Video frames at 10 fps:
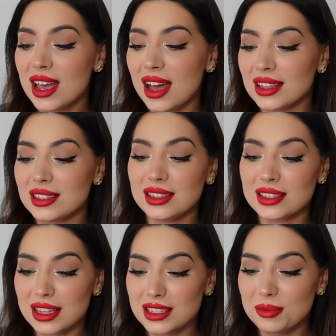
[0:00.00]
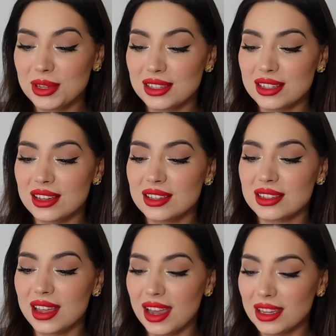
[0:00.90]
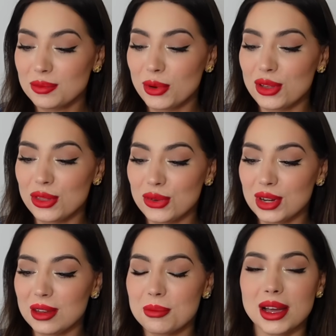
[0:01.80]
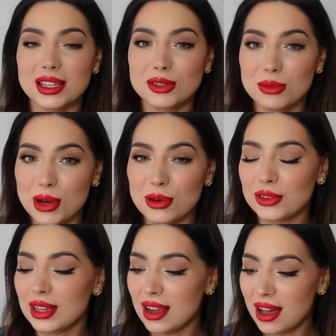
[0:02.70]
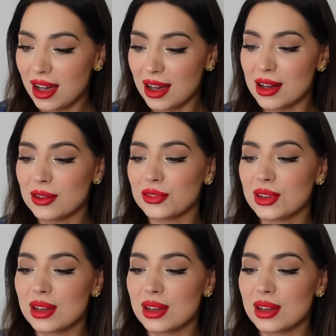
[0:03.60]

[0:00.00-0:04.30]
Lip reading: and in centimeters, 8.3 by 12.5